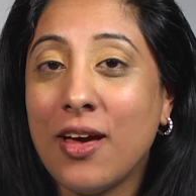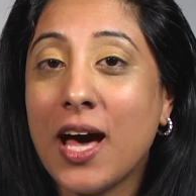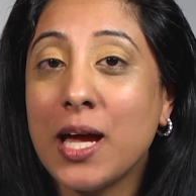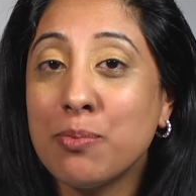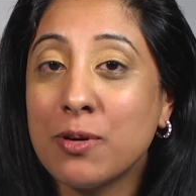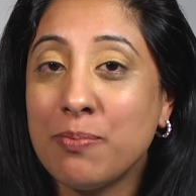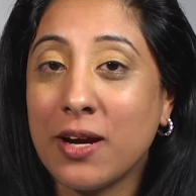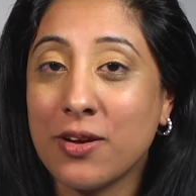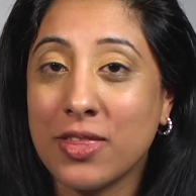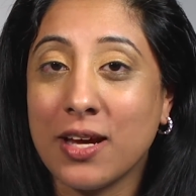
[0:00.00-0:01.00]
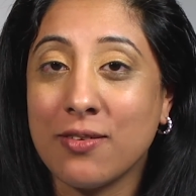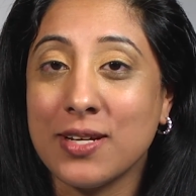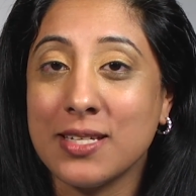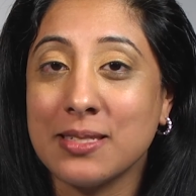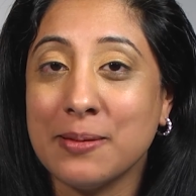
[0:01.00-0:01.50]

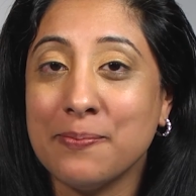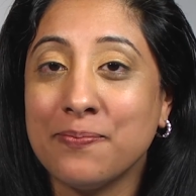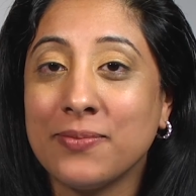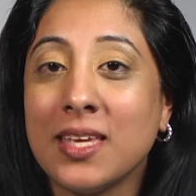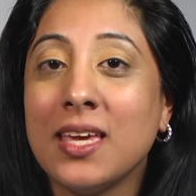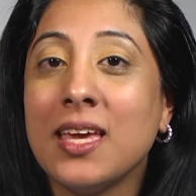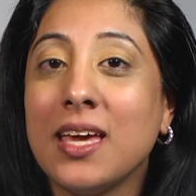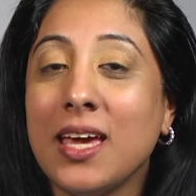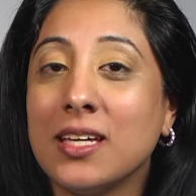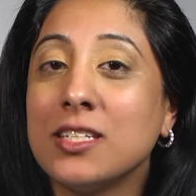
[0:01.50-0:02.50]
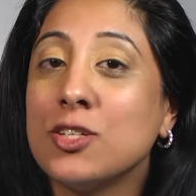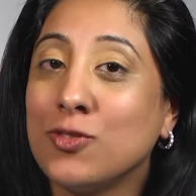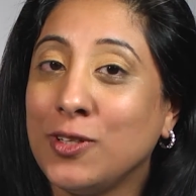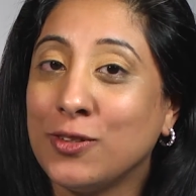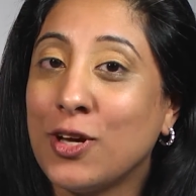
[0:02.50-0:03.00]
hyperparathyroidism, and
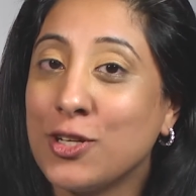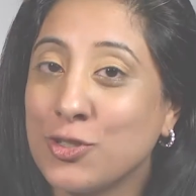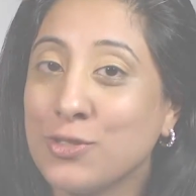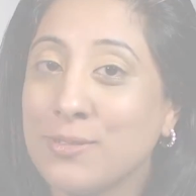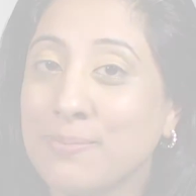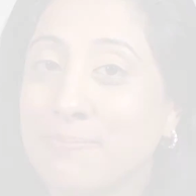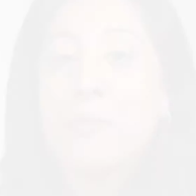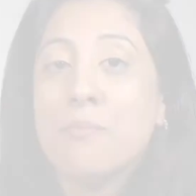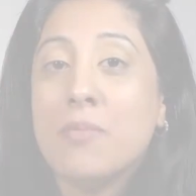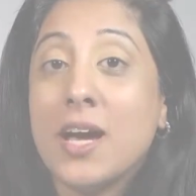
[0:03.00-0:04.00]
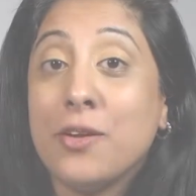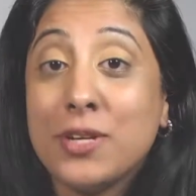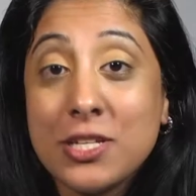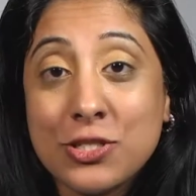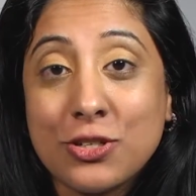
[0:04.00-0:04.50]
adrenal nodules. My
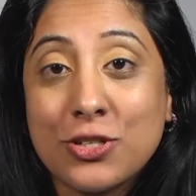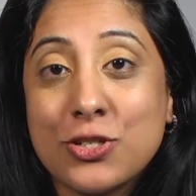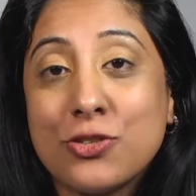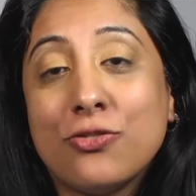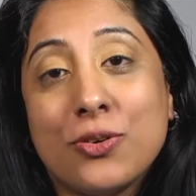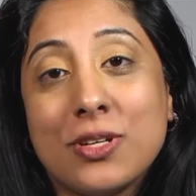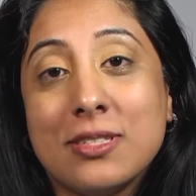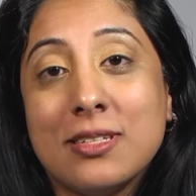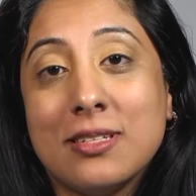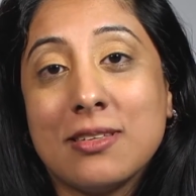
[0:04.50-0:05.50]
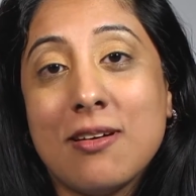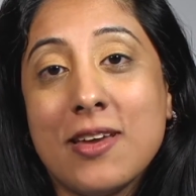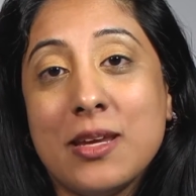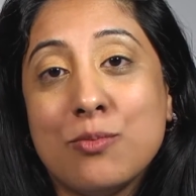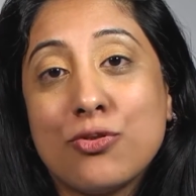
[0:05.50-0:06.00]
research focuses
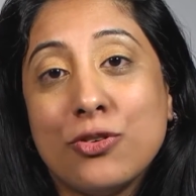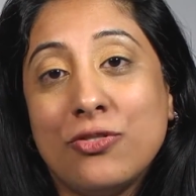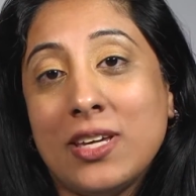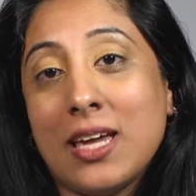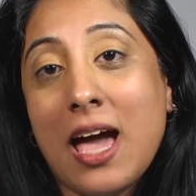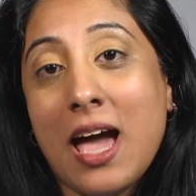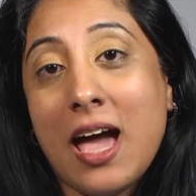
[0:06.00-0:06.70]
on improving